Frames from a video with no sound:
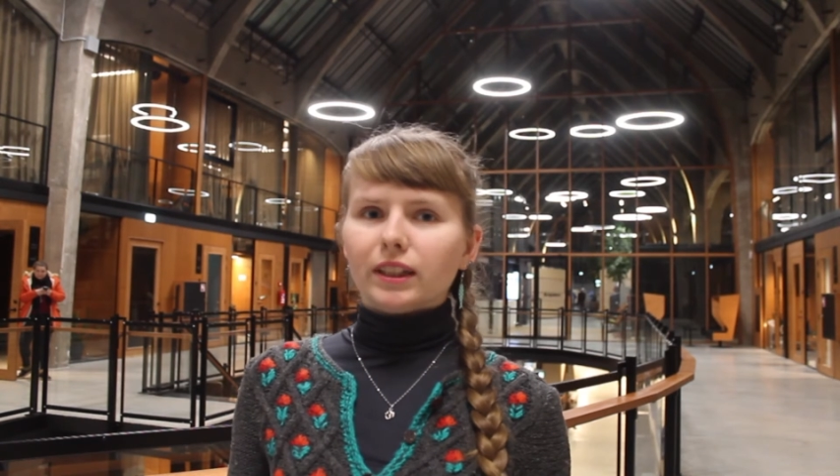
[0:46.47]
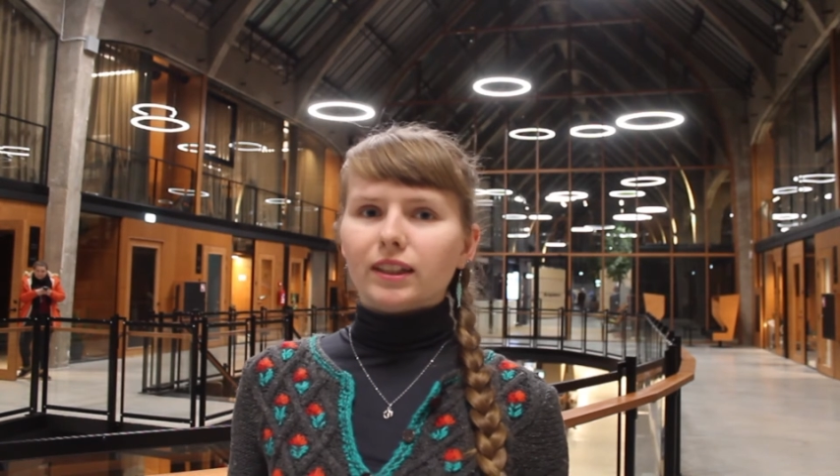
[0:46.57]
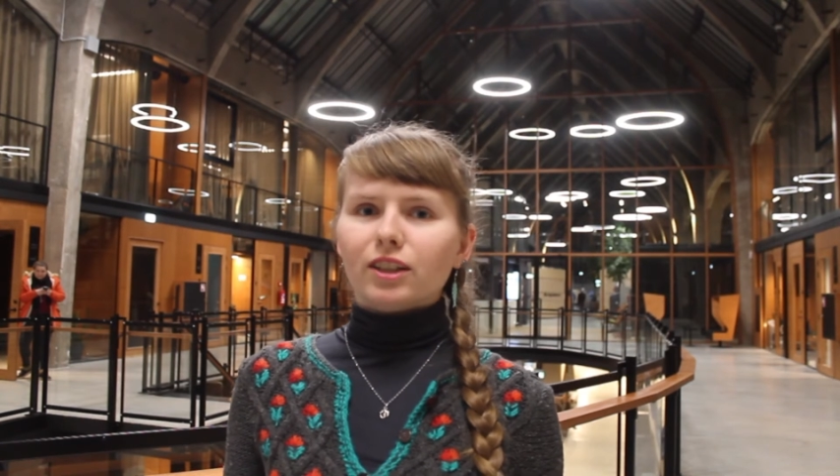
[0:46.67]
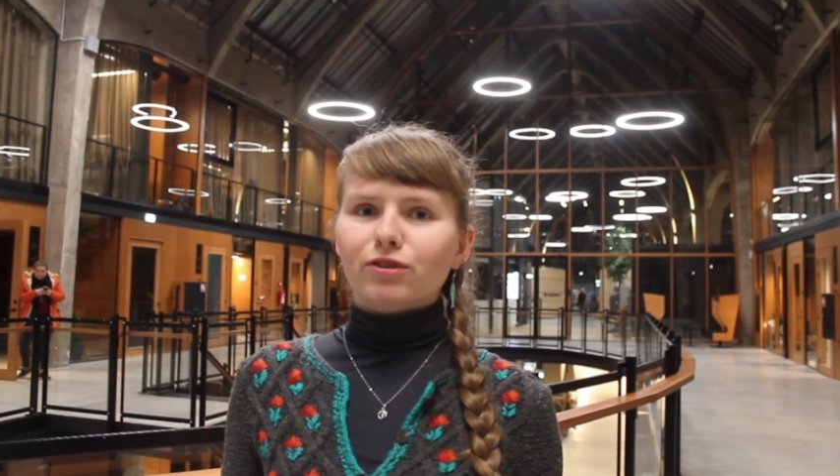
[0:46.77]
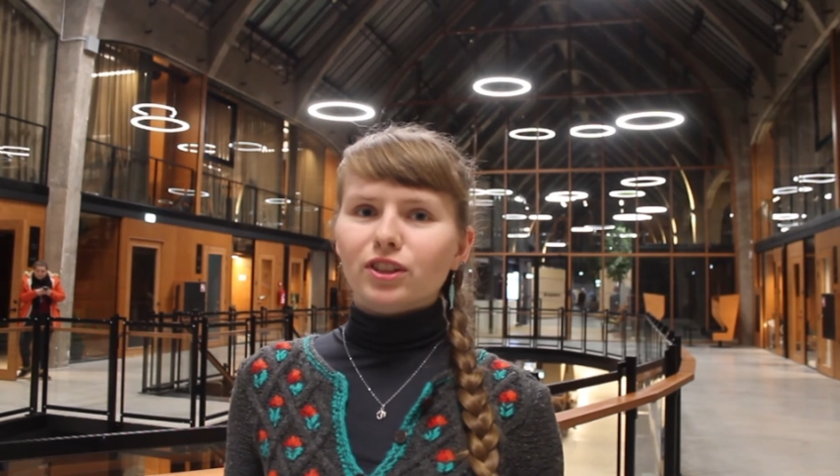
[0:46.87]

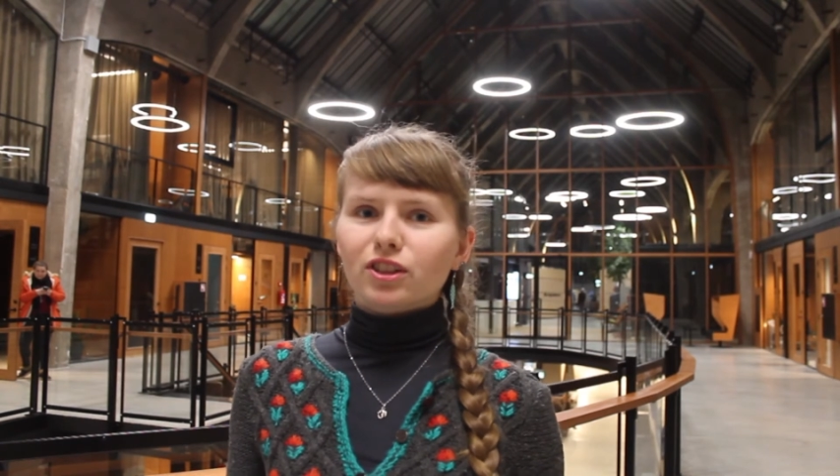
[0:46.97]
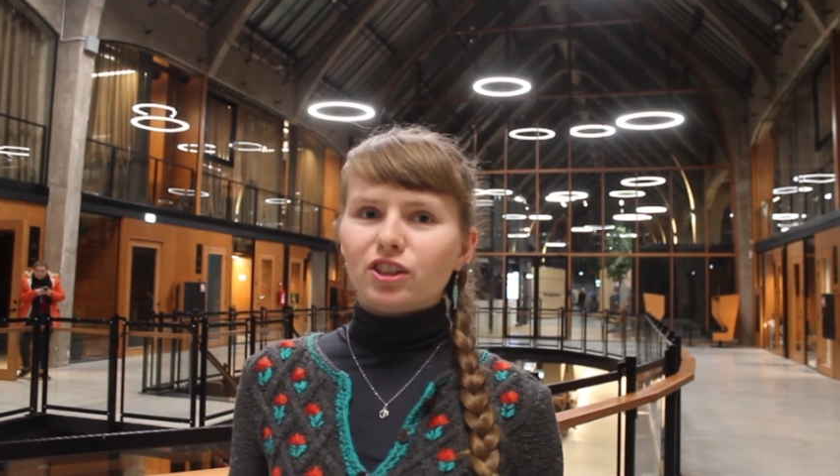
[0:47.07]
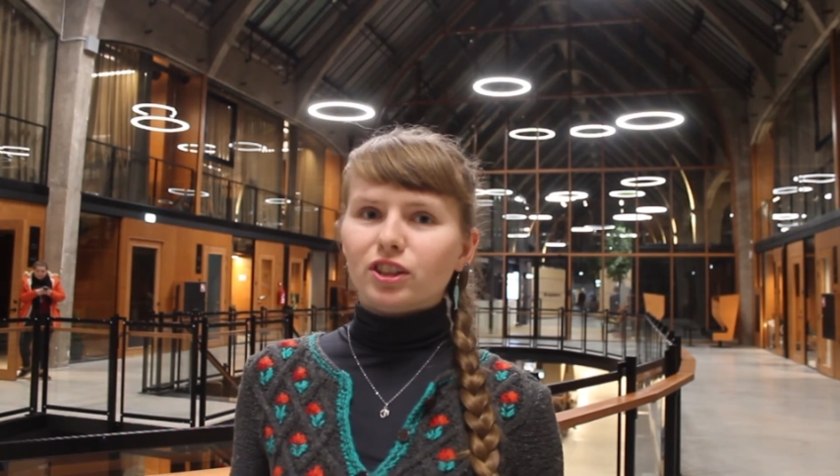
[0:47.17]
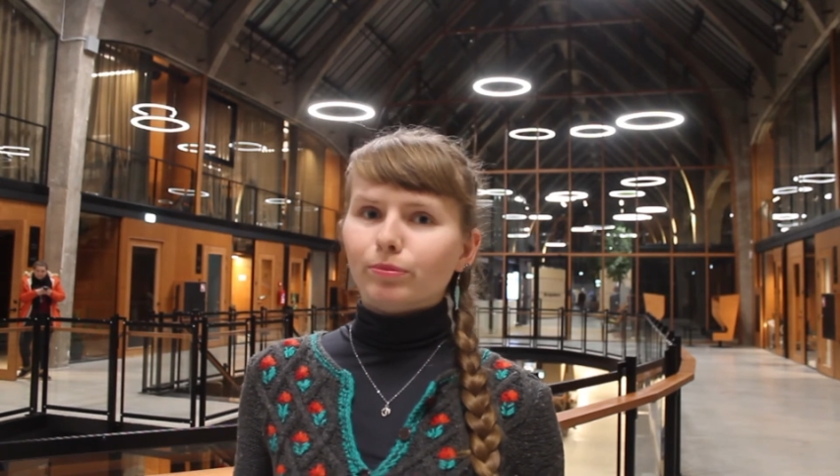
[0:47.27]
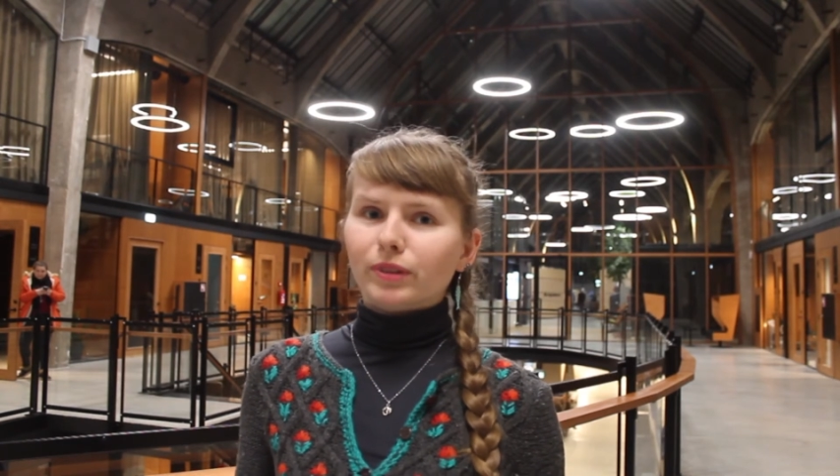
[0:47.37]
like a
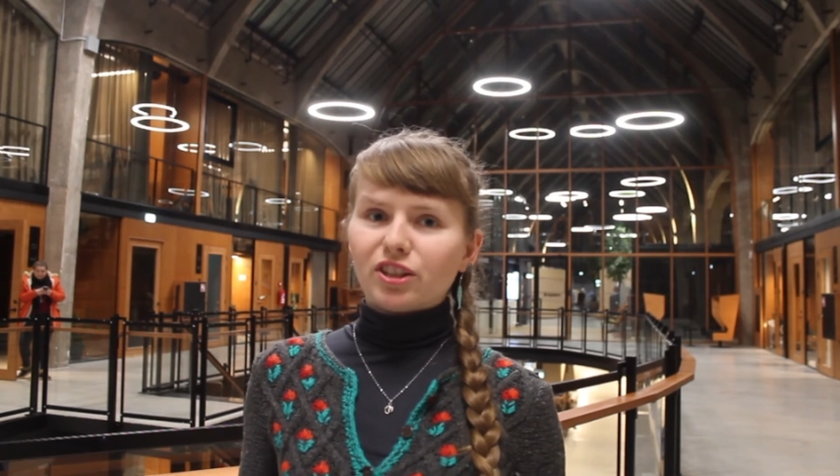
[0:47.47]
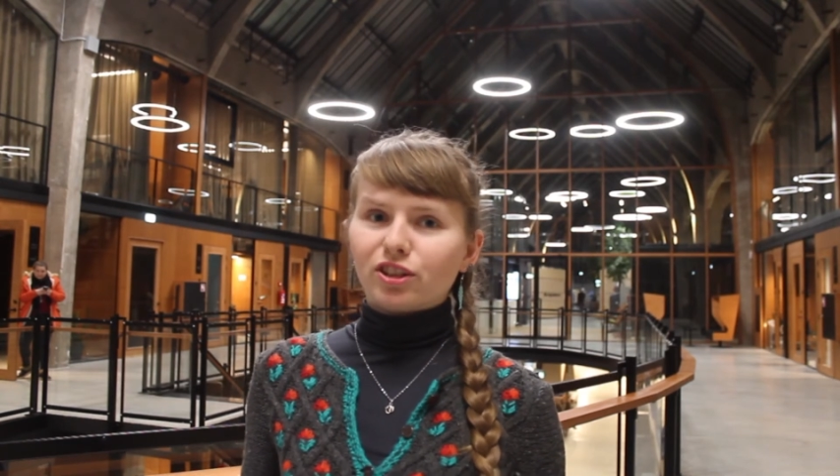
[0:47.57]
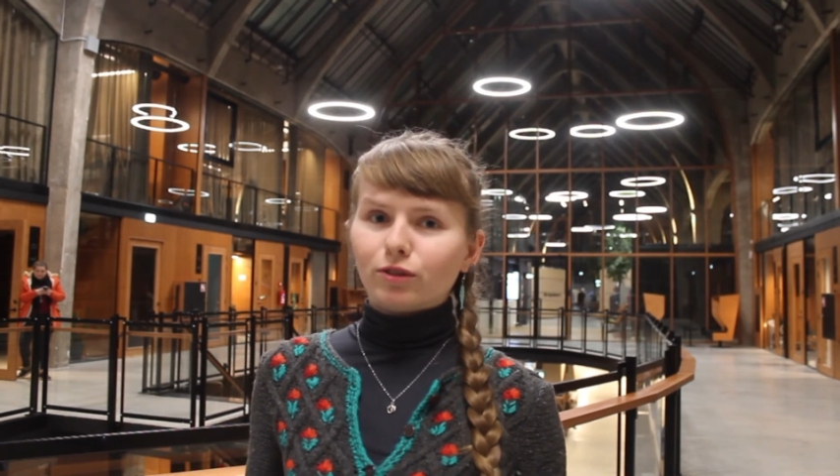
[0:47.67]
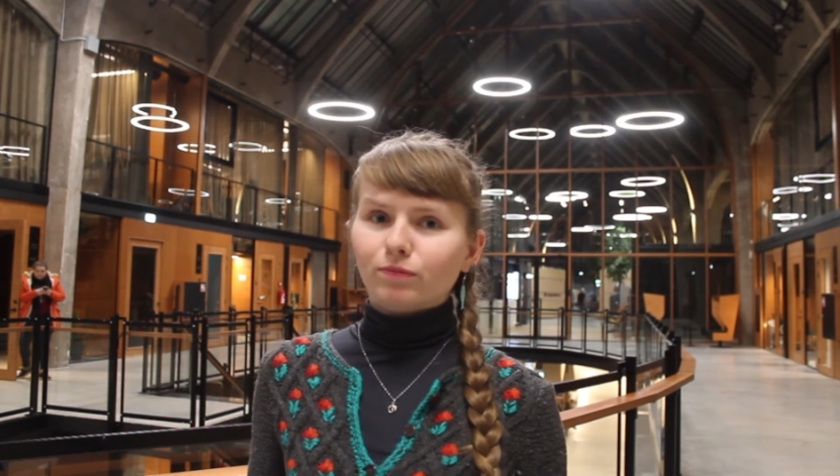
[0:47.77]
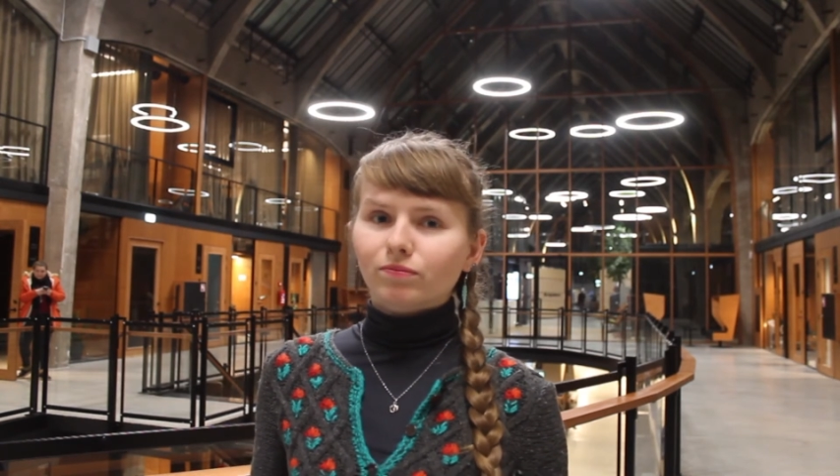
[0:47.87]
finish-trip ratio?